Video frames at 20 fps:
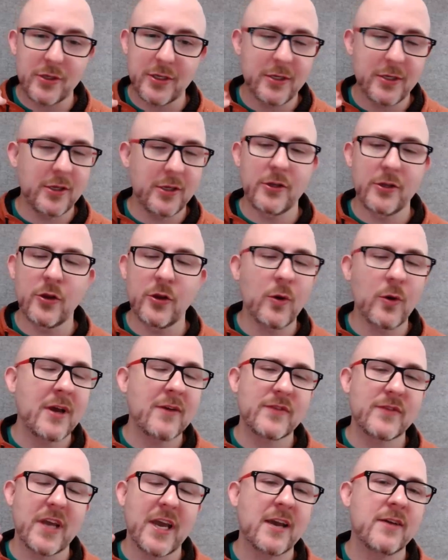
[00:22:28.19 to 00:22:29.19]
you don't
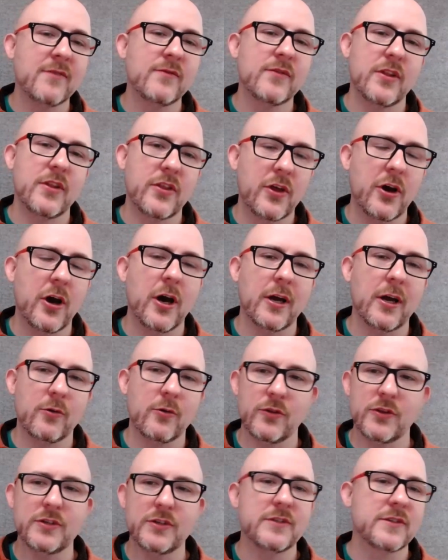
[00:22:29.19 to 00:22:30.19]
have to have the thought
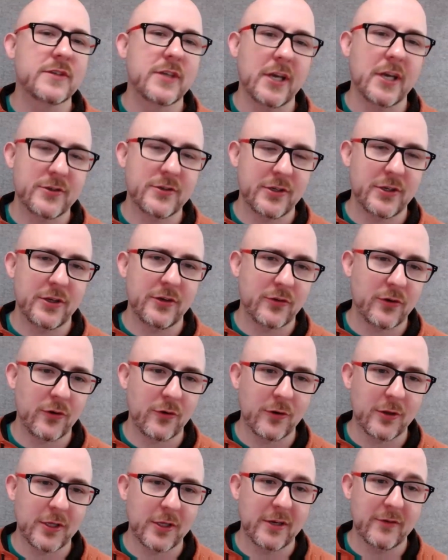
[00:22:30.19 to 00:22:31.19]
or the discussion
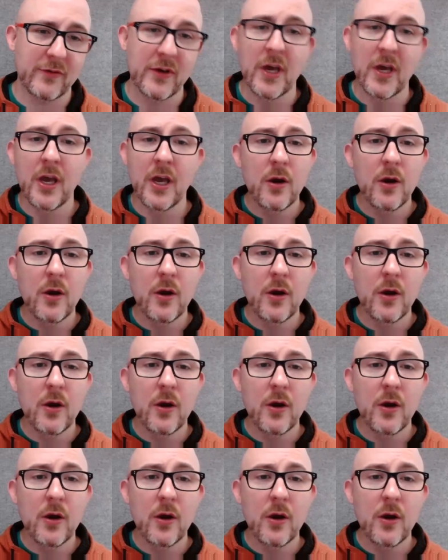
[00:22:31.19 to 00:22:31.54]
internally of,